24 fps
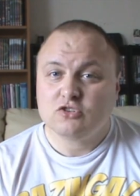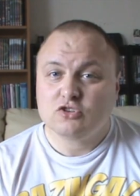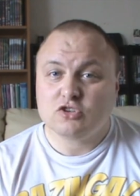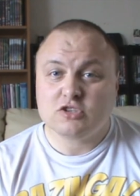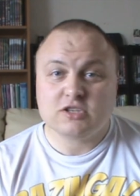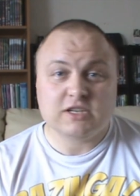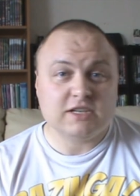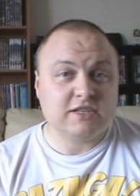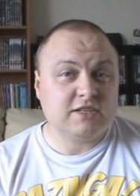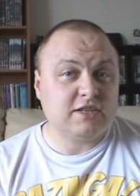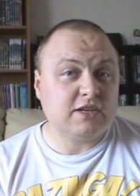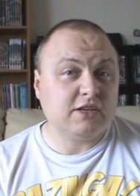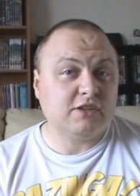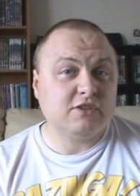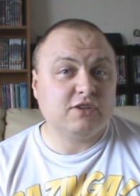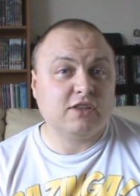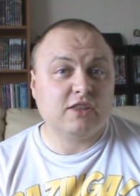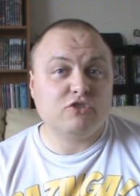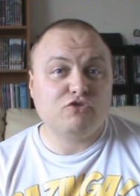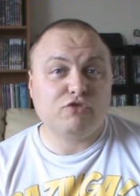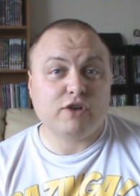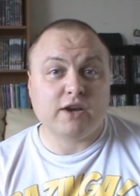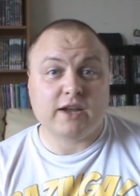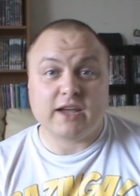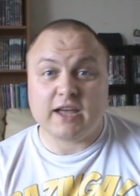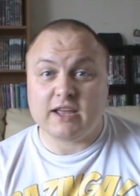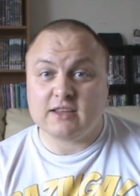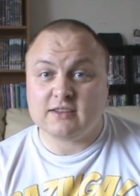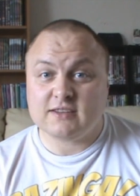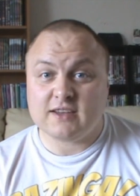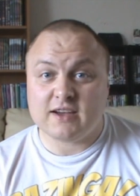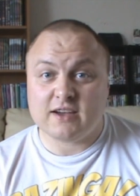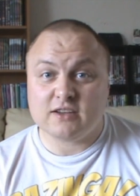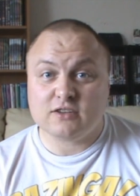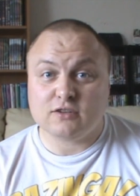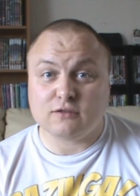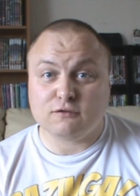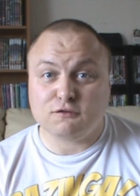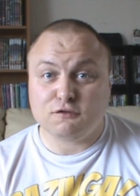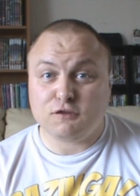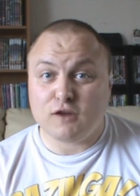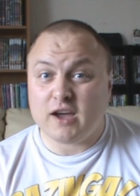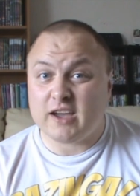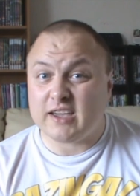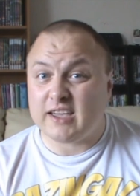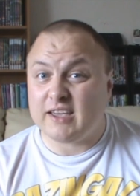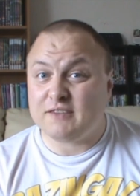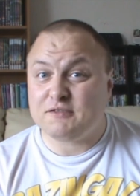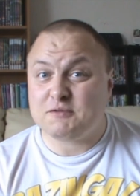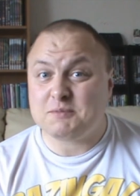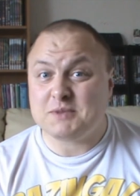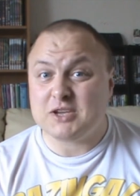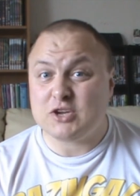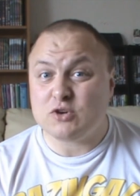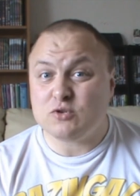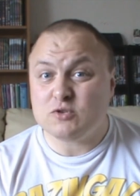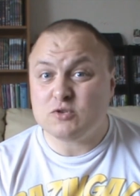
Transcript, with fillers: Just listening to the track entitled Flight gives me